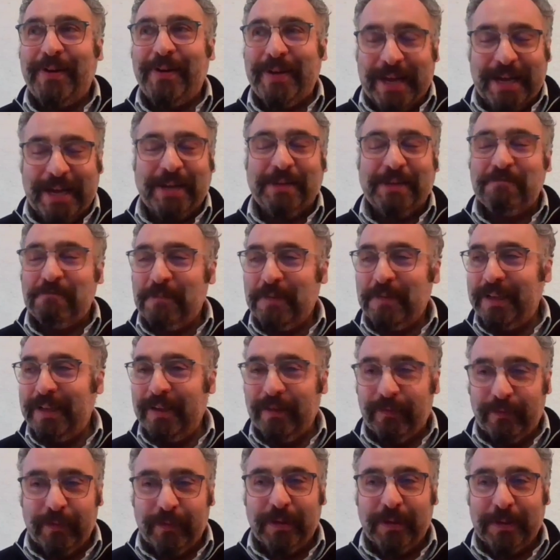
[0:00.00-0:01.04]
okay.
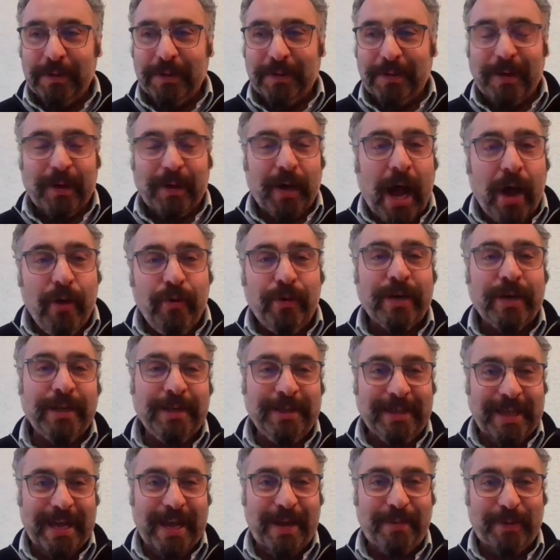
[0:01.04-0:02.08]
How
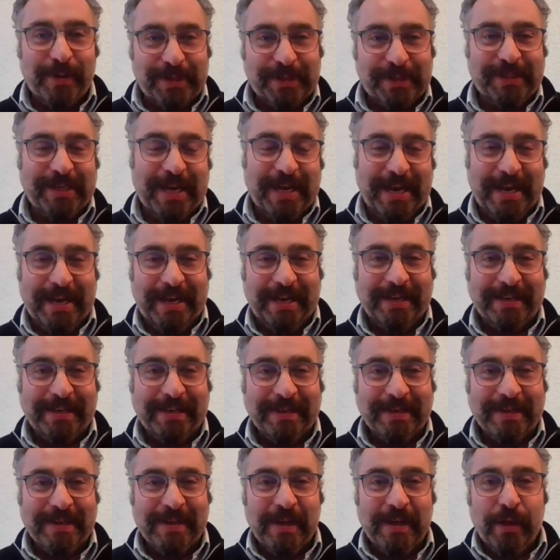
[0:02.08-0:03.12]
can Labour say
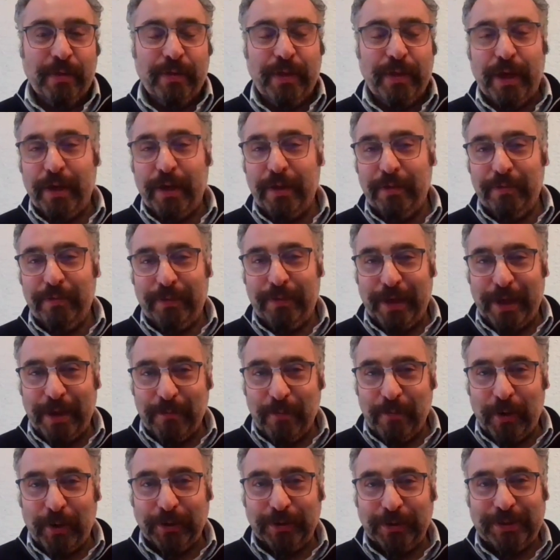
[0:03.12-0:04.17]
that
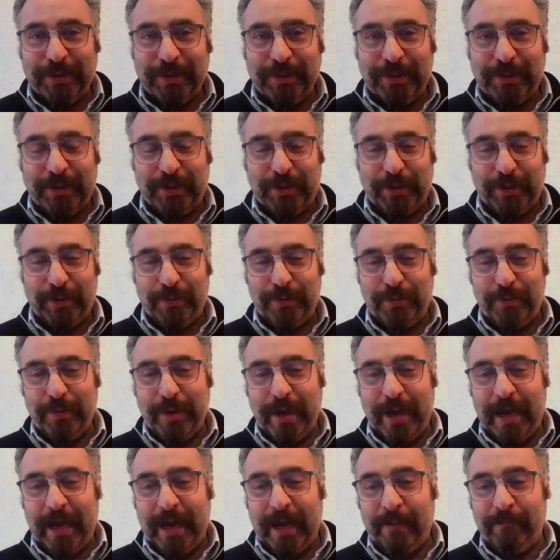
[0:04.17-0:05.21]
they want
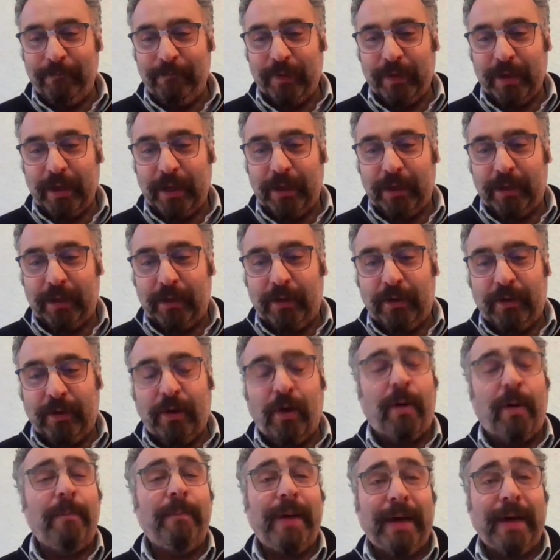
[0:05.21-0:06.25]
to
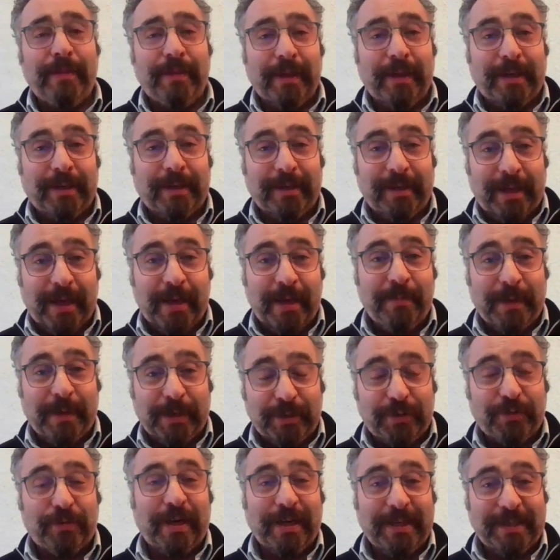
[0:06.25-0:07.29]
combat the
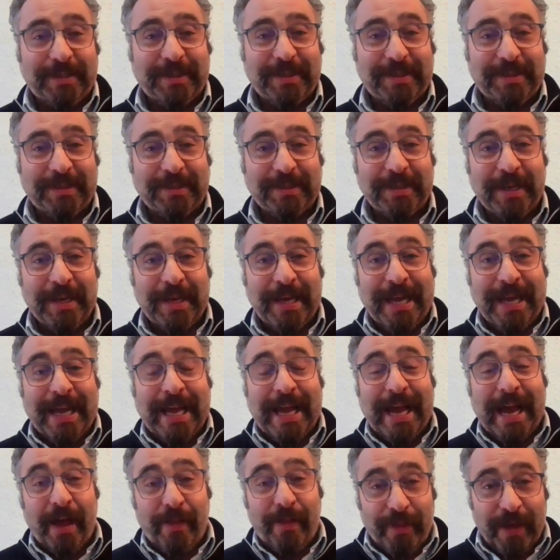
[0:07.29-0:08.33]
climate crisis
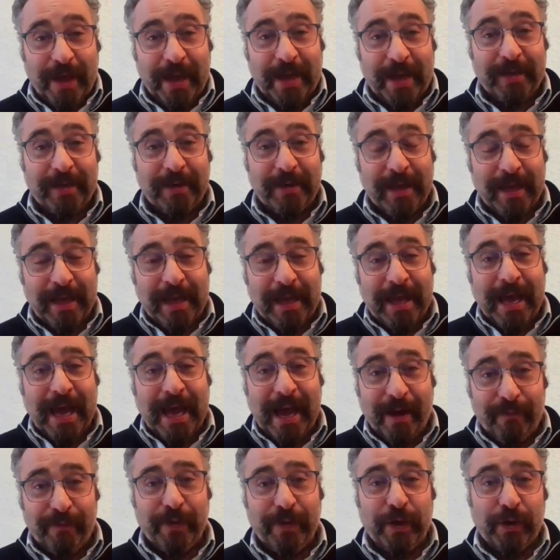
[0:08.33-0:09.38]
and then
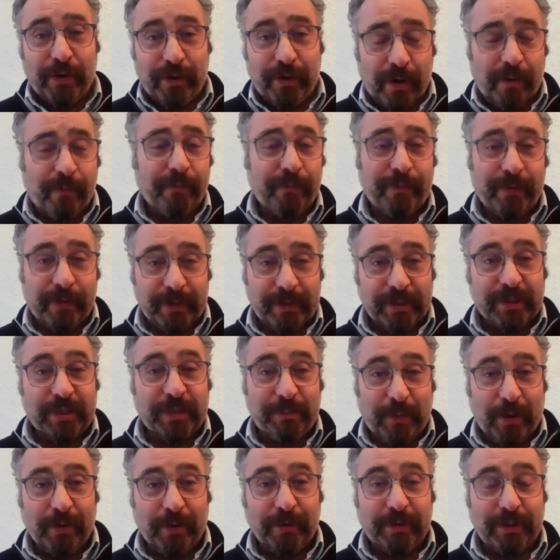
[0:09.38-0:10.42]
have their conference
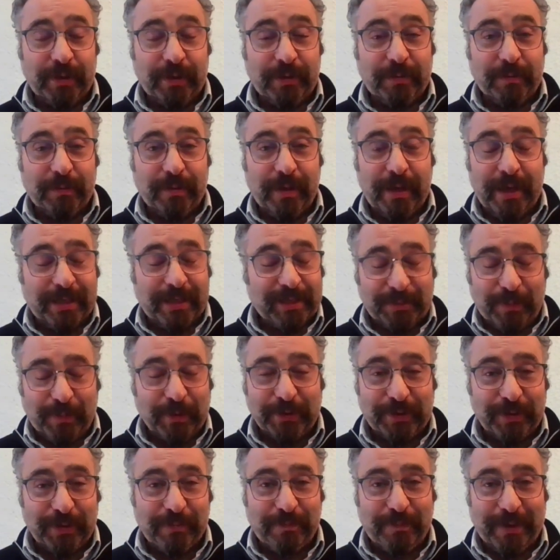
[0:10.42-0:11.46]

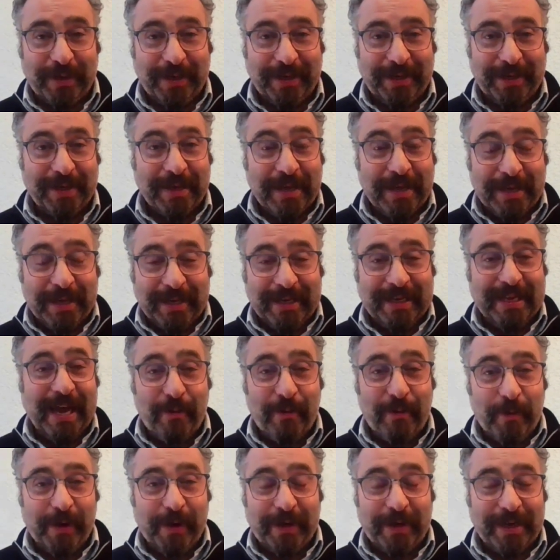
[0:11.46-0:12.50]
sponsored by
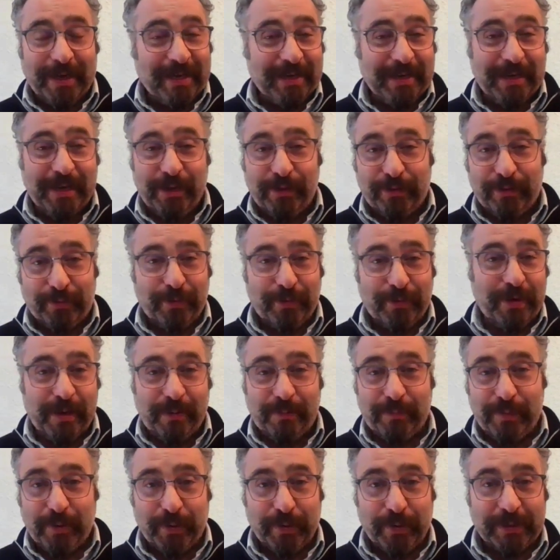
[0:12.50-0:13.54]
Gatwick and Heathrow
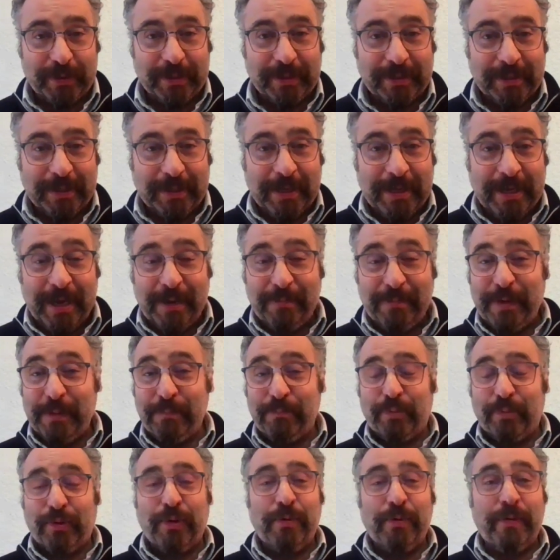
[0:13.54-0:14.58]
Airport and
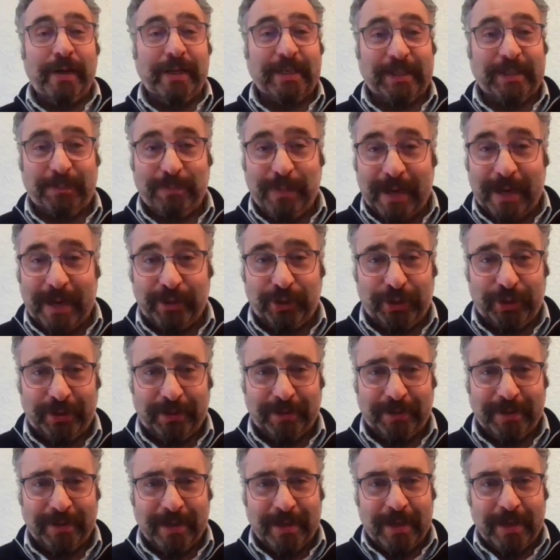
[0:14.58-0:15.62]
be
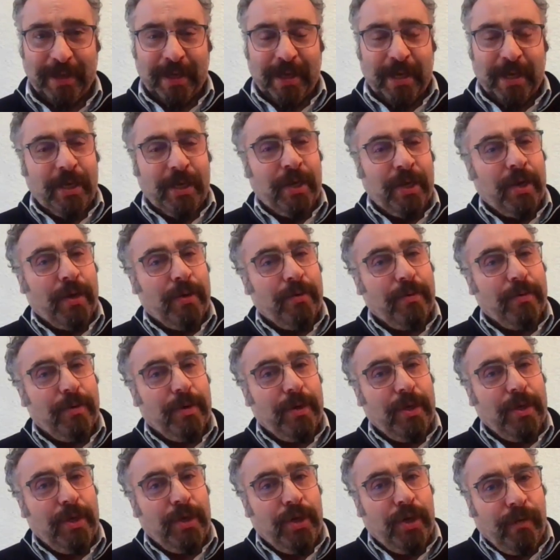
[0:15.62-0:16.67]
pro-expansion?
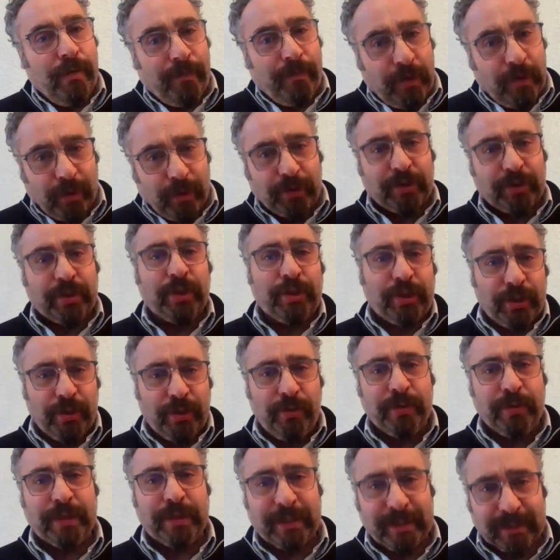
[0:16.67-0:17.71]
You've got to
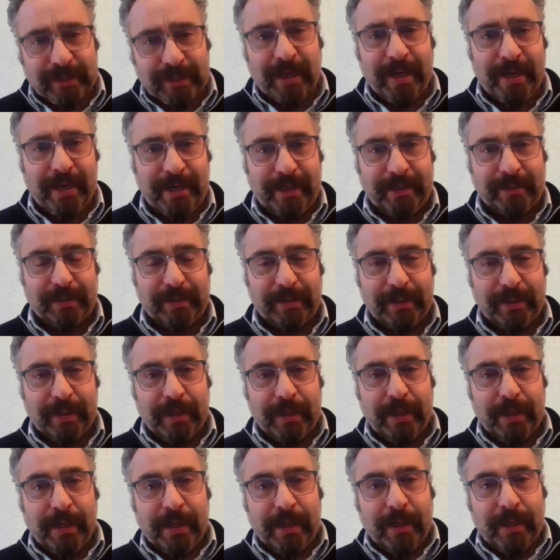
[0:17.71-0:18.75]
choose a side
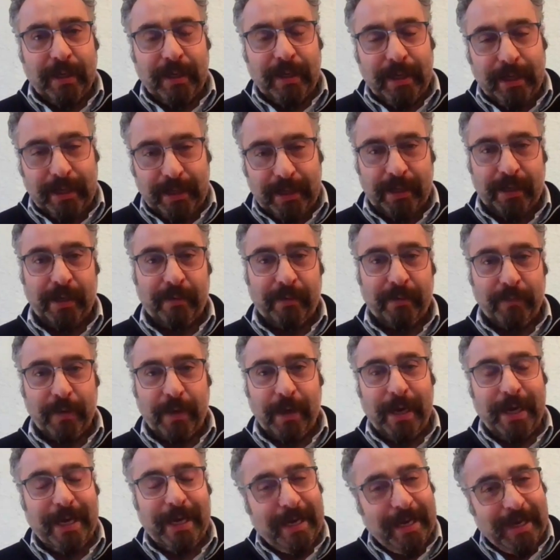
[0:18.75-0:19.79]
here.
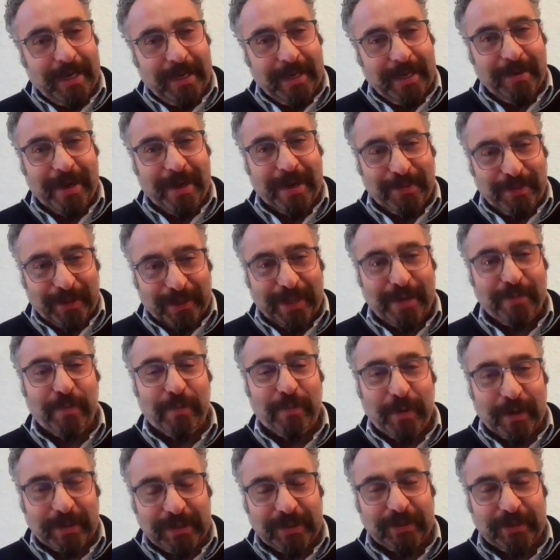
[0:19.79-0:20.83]
The
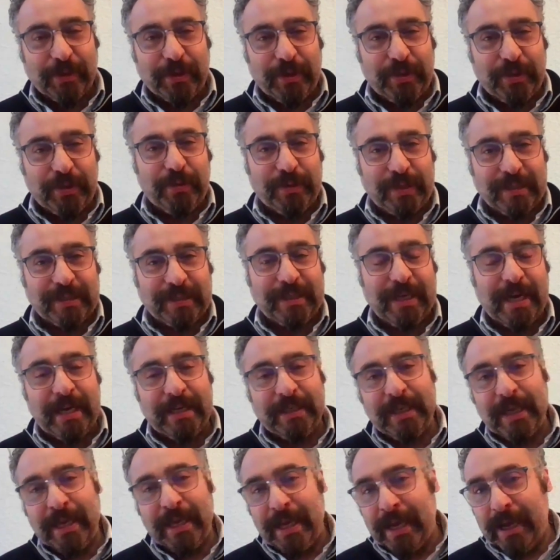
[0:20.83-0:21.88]
Labour Party's got to choose a
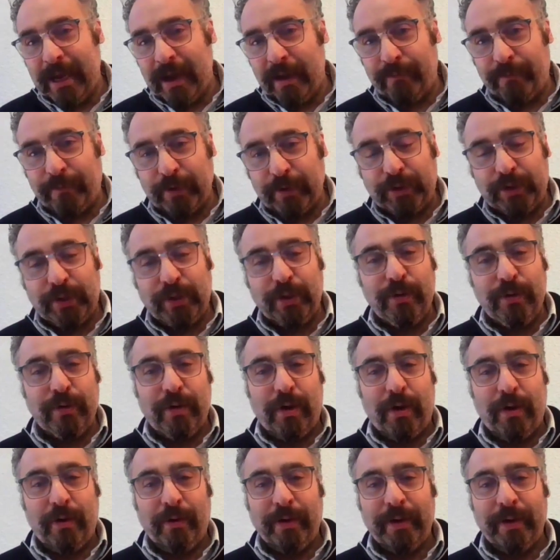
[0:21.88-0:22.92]
side. And for too
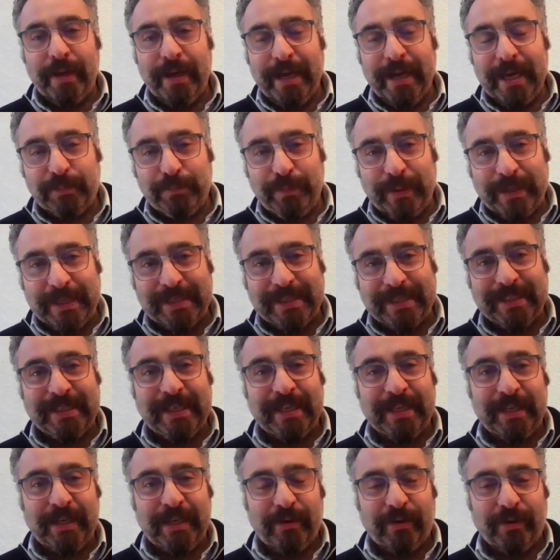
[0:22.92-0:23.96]
long, it's been
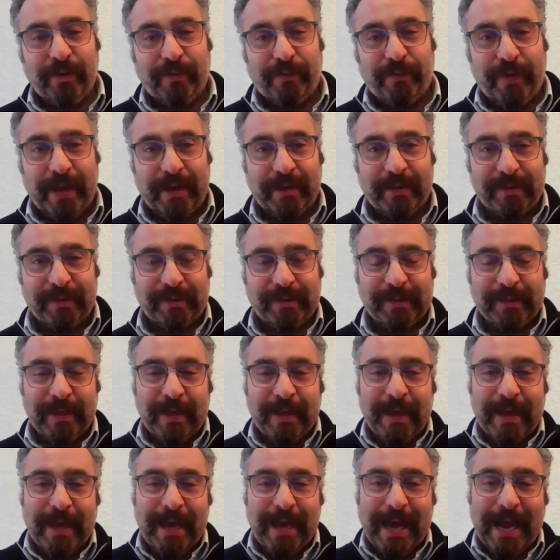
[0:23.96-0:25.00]
sitting on the fence.
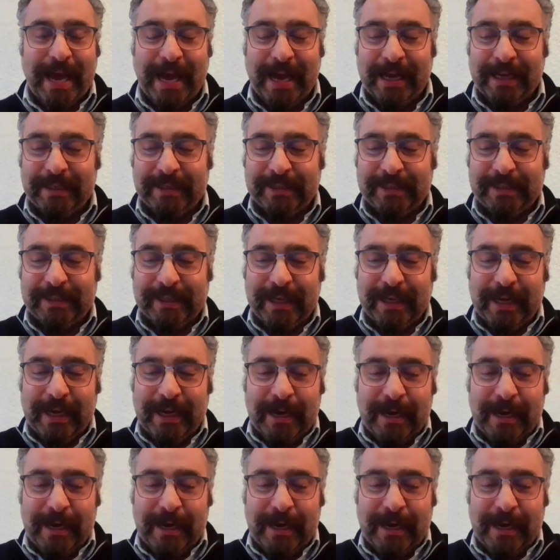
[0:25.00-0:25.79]
And